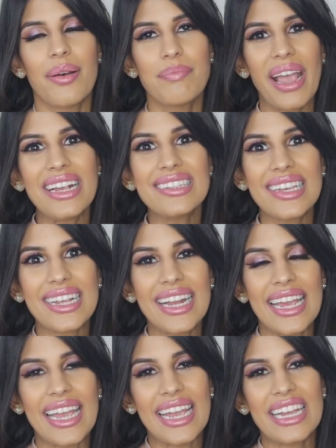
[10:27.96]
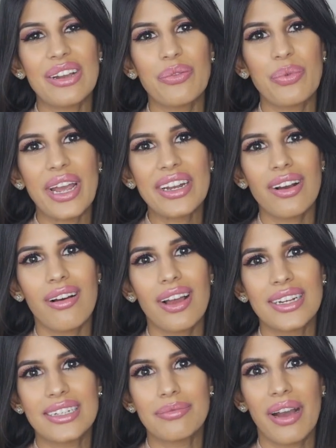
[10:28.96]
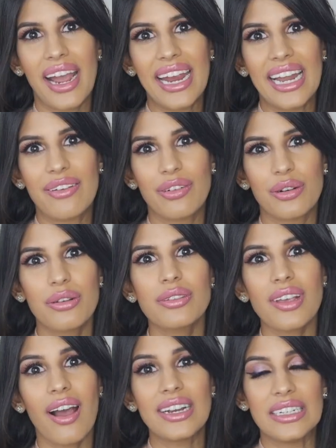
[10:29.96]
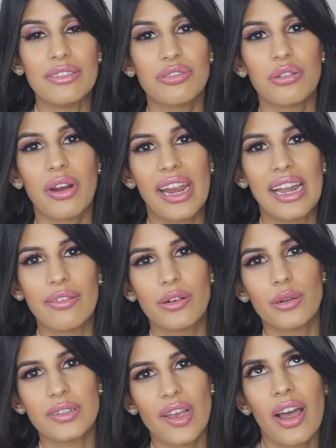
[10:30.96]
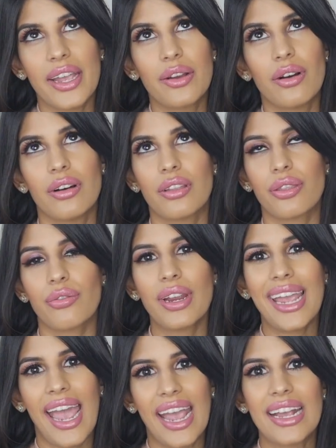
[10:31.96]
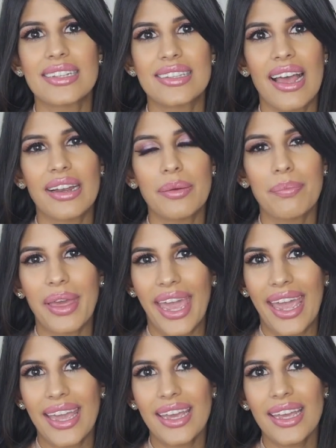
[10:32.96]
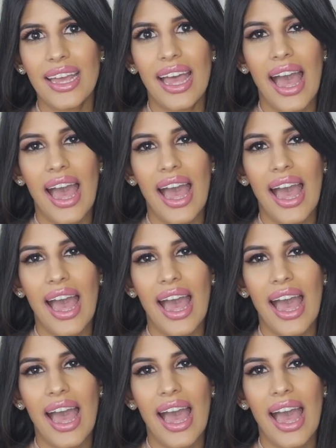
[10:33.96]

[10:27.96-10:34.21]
Basically, when I did my A-levels, I did 4 A-levels. I got 3 A's and a B.